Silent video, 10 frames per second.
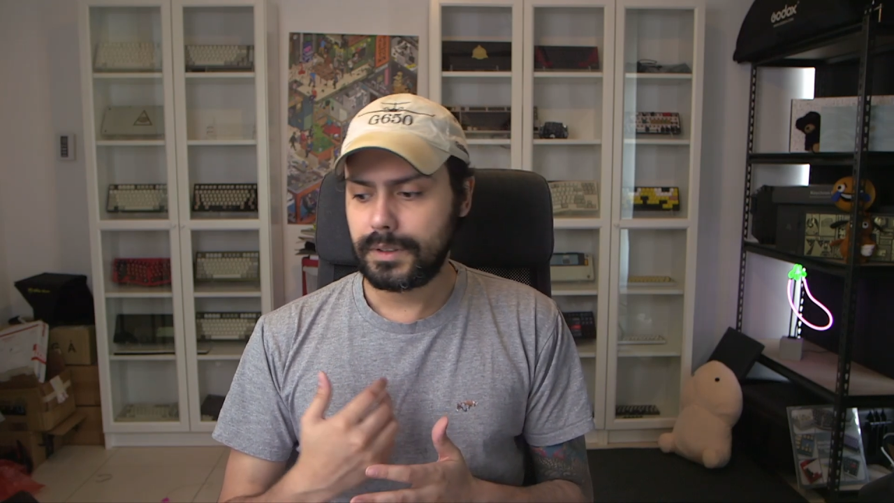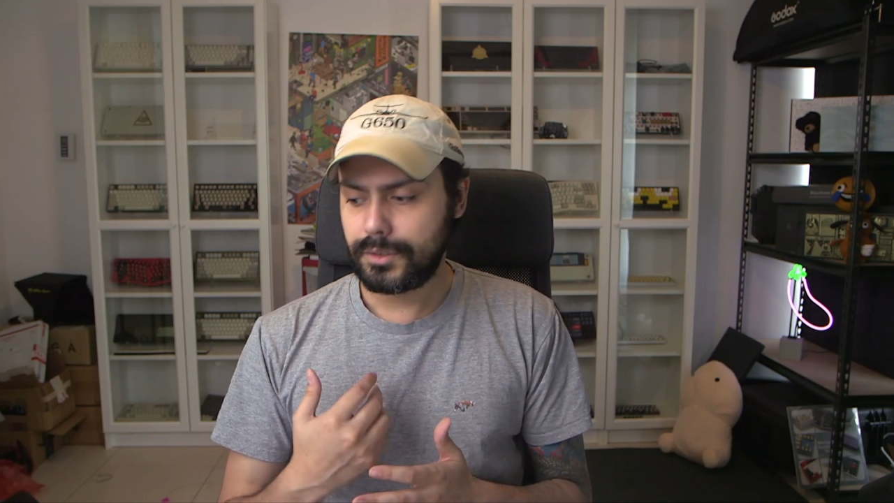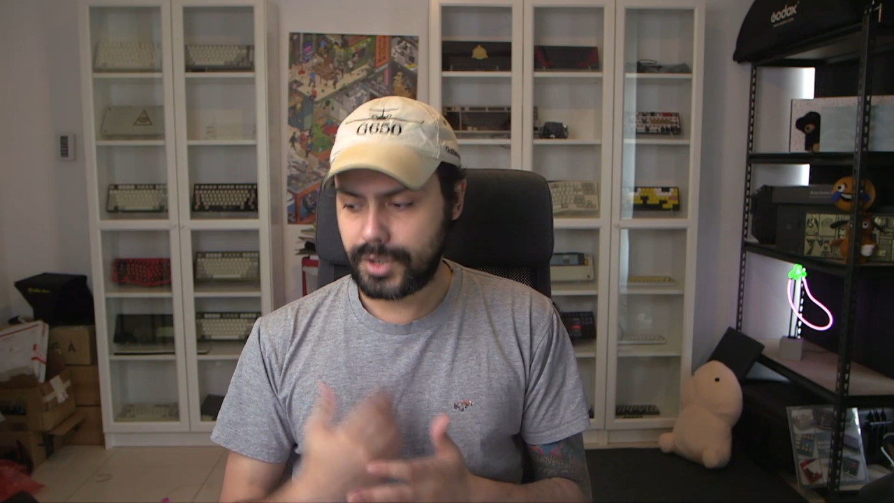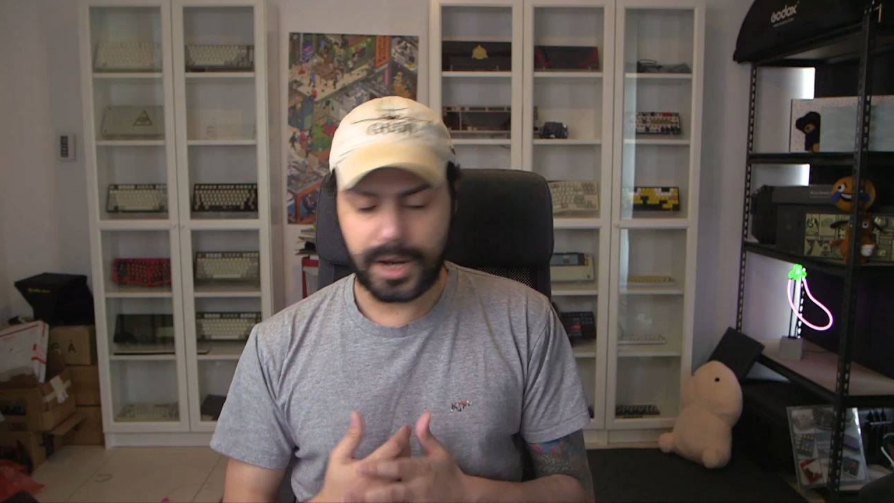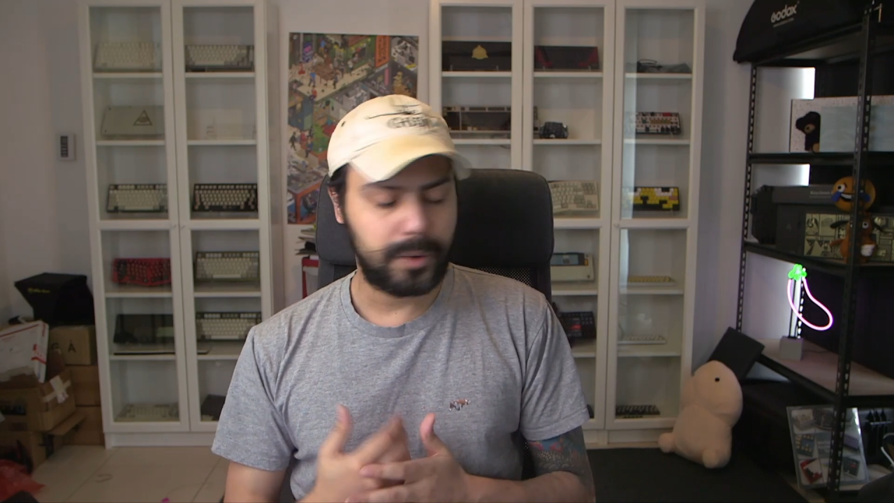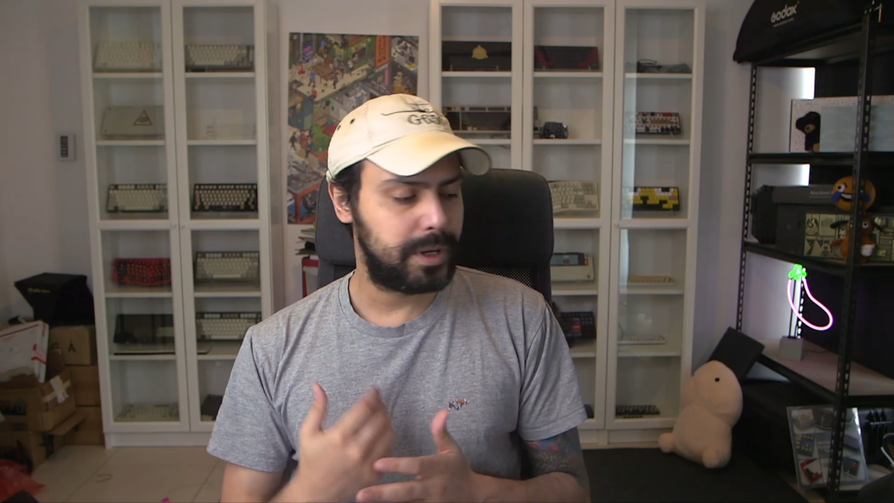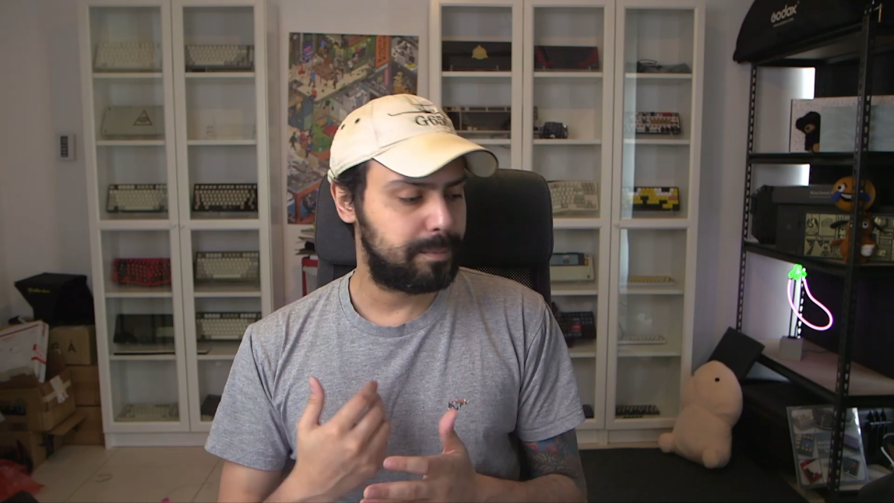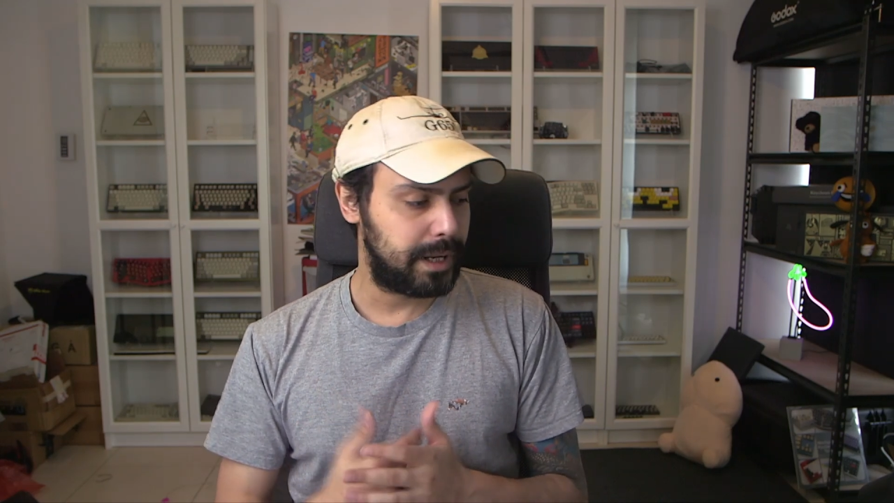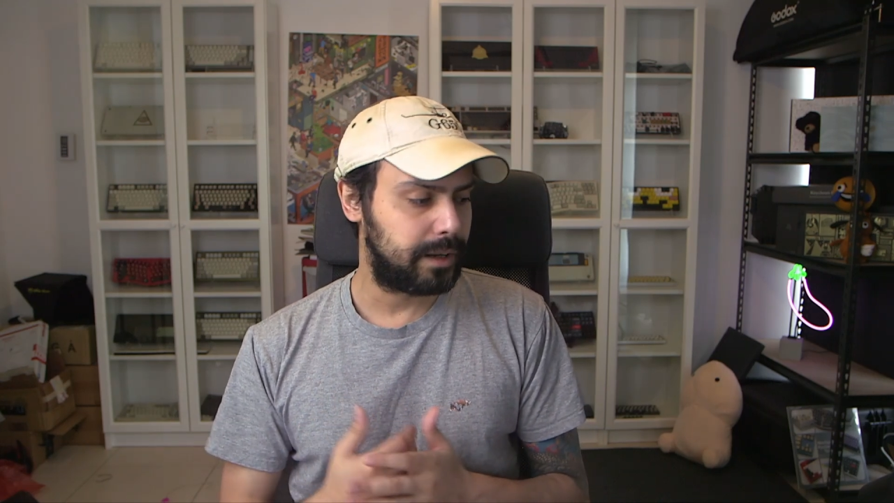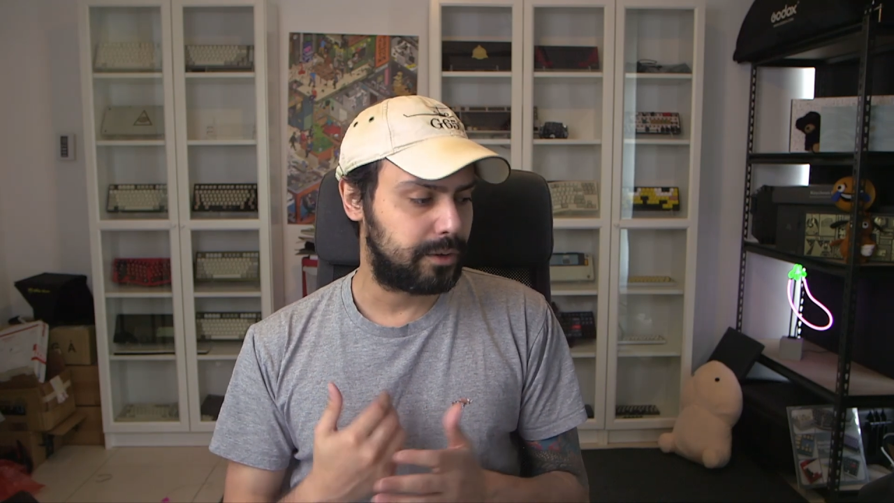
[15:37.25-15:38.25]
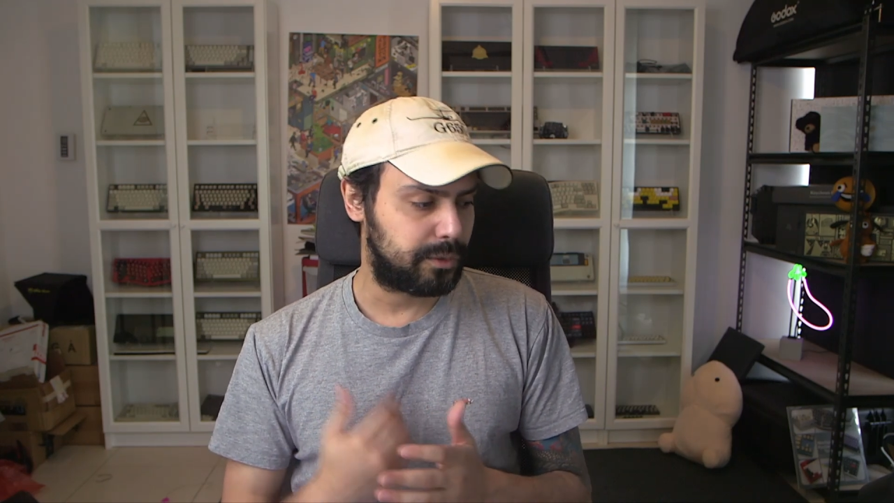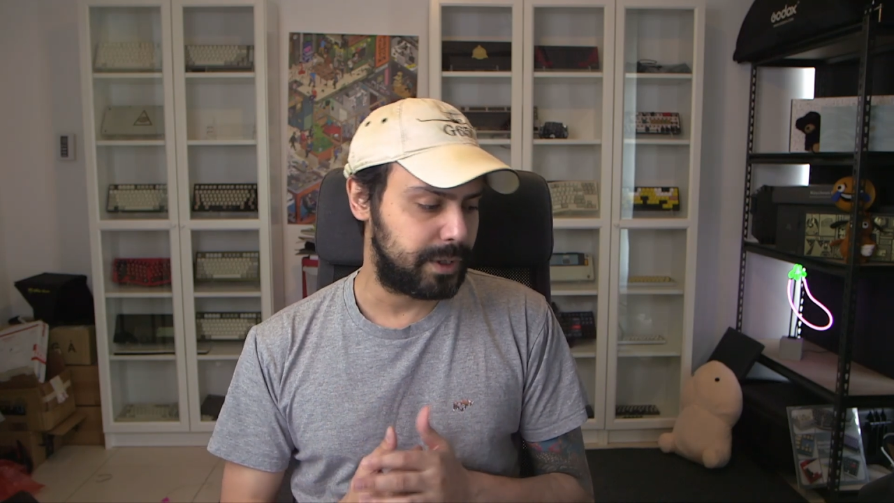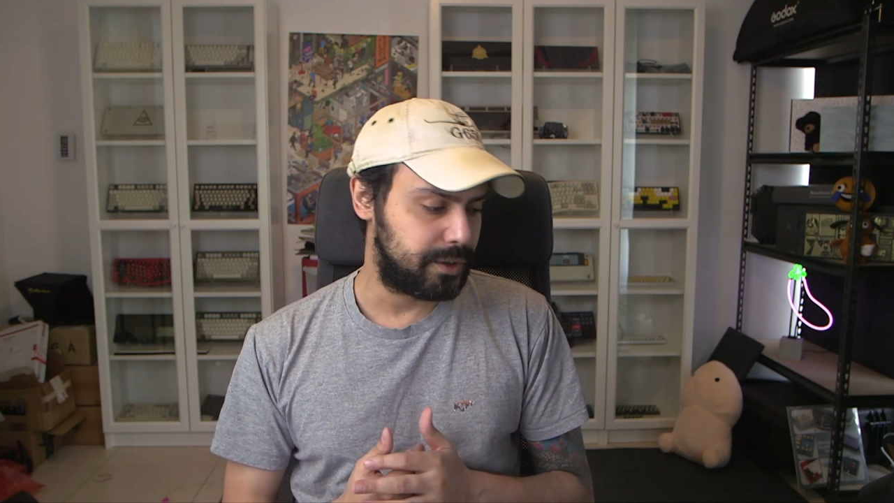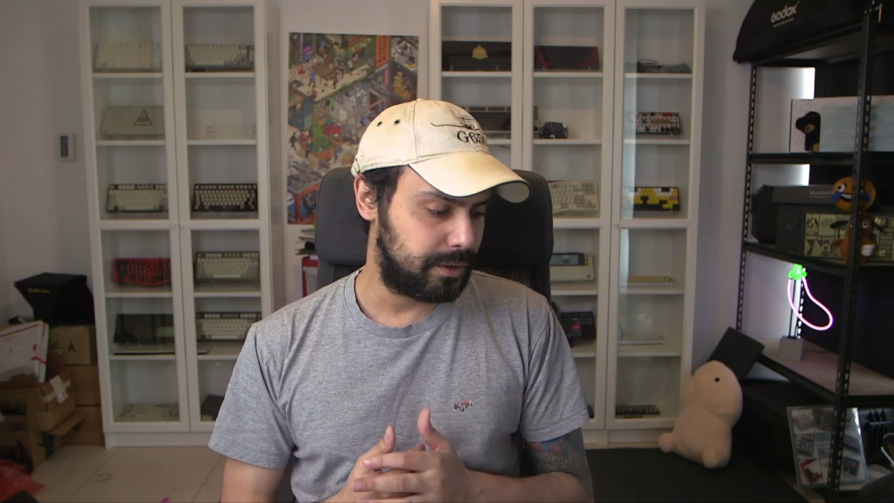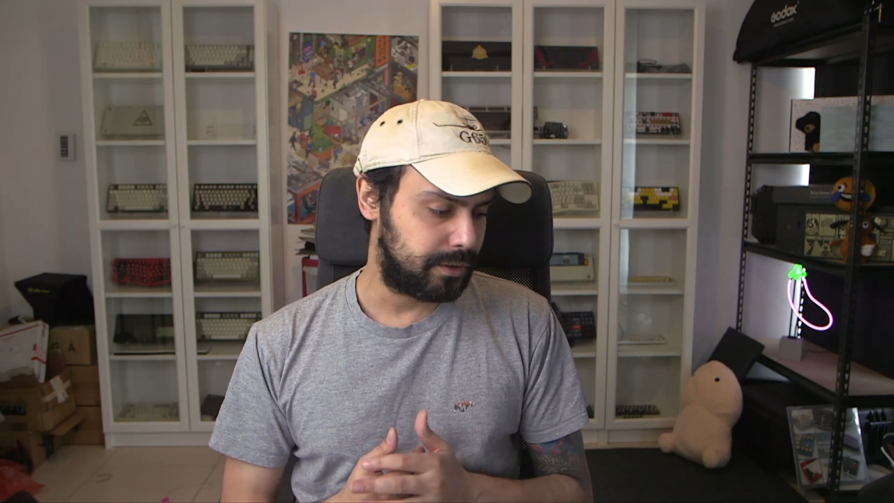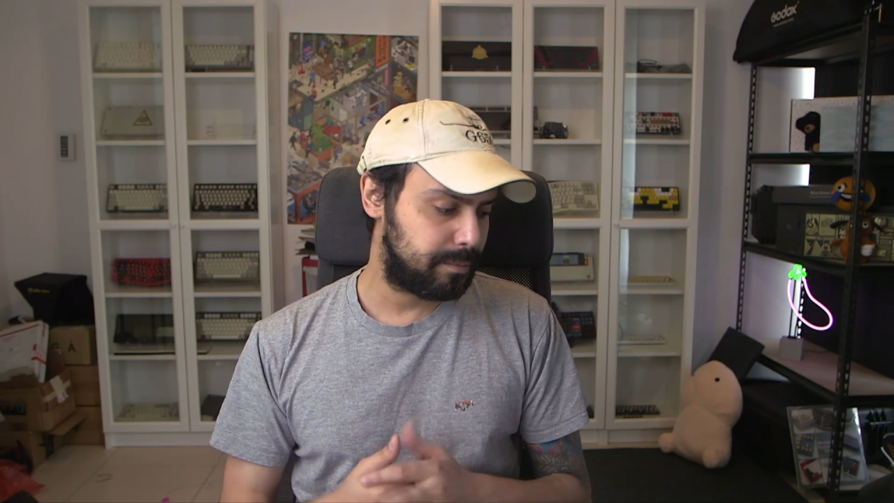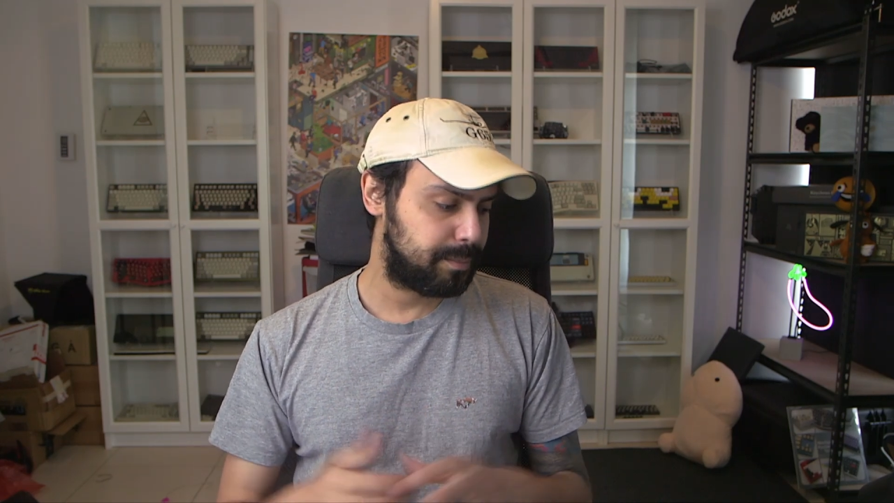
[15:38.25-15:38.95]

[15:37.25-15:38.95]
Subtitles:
cherry pick your switches.